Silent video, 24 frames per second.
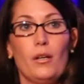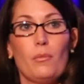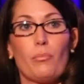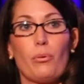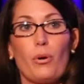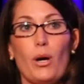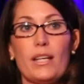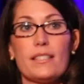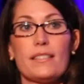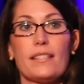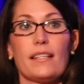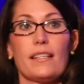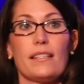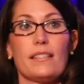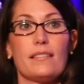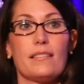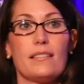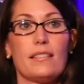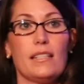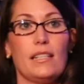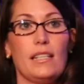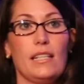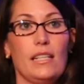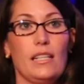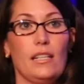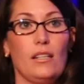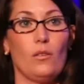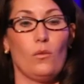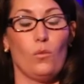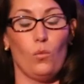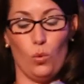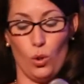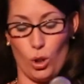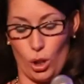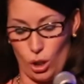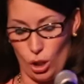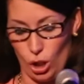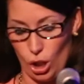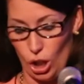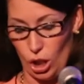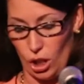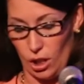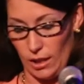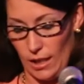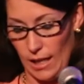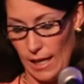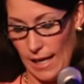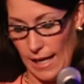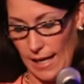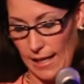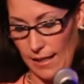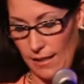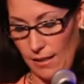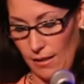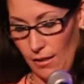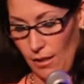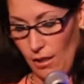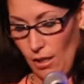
presidency would look like,